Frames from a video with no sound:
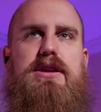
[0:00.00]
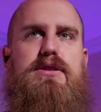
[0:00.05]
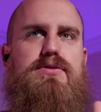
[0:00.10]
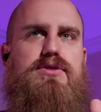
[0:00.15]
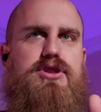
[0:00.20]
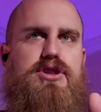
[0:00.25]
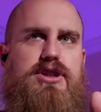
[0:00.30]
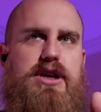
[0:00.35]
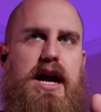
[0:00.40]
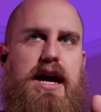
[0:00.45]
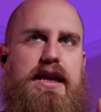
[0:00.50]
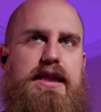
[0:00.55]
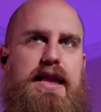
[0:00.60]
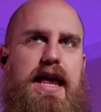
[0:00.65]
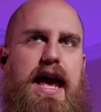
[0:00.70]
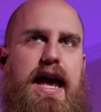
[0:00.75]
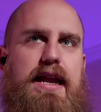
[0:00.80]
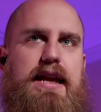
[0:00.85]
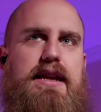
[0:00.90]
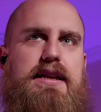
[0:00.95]
you shine
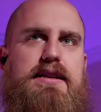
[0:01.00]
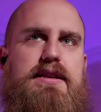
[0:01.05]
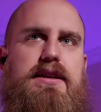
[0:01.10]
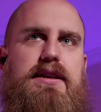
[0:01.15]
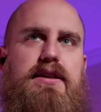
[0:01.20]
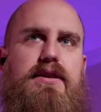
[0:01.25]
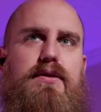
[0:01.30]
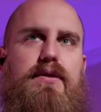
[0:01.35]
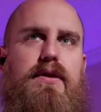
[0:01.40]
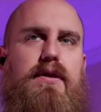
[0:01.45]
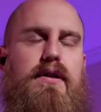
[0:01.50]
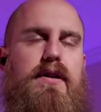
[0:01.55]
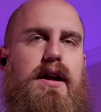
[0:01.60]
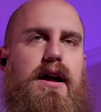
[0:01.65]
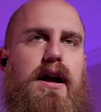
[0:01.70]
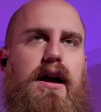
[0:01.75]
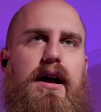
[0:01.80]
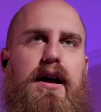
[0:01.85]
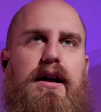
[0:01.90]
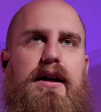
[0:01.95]
that into
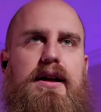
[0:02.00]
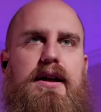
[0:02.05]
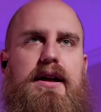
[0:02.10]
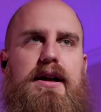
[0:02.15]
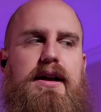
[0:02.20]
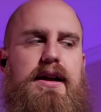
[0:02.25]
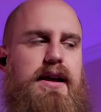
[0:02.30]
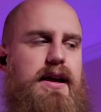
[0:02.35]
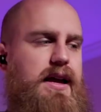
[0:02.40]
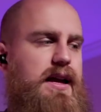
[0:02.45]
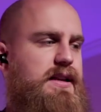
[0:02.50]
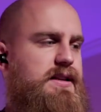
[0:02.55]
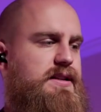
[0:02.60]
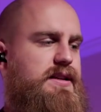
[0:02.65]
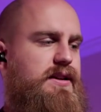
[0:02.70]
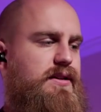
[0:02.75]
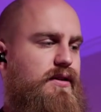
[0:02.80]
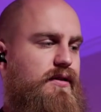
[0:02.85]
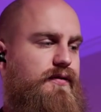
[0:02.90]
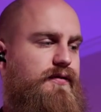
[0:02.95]

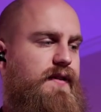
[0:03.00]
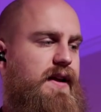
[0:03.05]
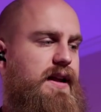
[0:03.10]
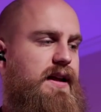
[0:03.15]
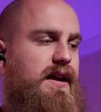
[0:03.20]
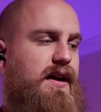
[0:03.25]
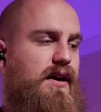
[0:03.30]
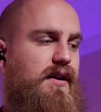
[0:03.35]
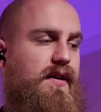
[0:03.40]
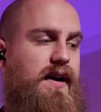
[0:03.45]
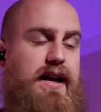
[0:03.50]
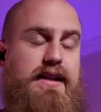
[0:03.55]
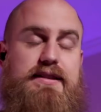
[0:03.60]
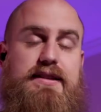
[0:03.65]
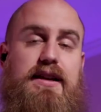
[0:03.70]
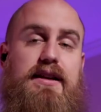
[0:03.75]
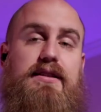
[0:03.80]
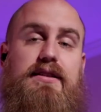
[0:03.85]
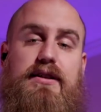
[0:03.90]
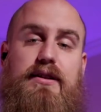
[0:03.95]
your video, it's
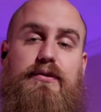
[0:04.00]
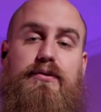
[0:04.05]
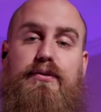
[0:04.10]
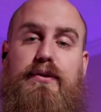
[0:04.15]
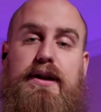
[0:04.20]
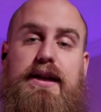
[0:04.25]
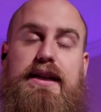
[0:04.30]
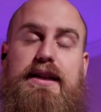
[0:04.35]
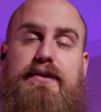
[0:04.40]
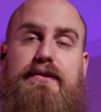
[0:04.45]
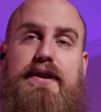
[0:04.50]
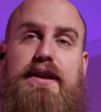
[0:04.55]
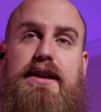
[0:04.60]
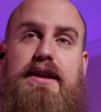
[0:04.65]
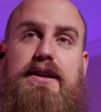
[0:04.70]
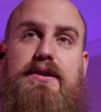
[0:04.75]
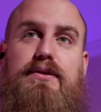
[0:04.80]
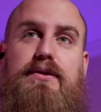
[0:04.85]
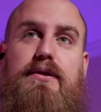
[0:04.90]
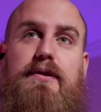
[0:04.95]
gonna look really,
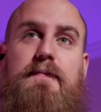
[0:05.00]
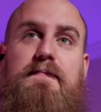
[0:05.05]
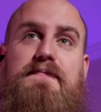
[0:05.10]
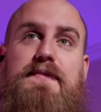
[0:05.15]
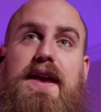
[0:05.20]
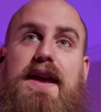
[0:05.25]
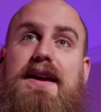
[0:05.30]
really cool.